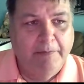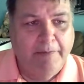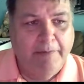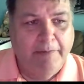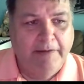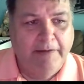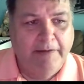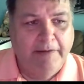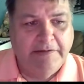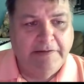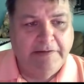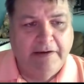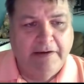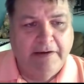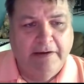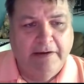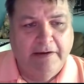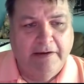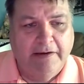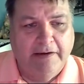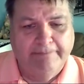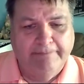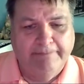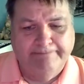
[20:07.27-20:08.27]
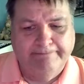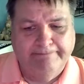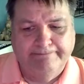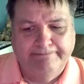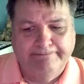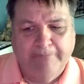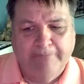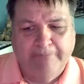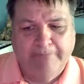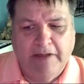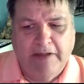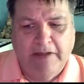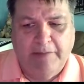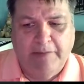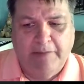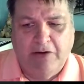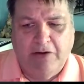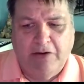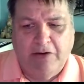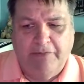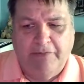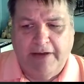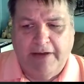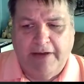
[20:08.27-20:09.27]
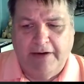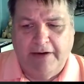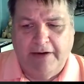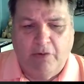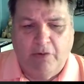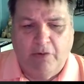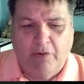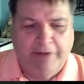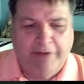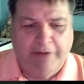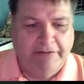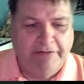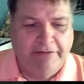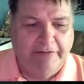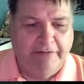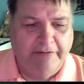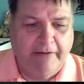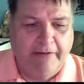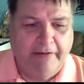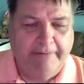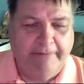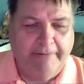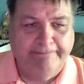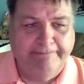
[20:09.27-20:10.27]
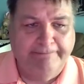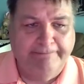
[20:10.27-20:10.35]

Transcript: But let me know if you got any questions, okay?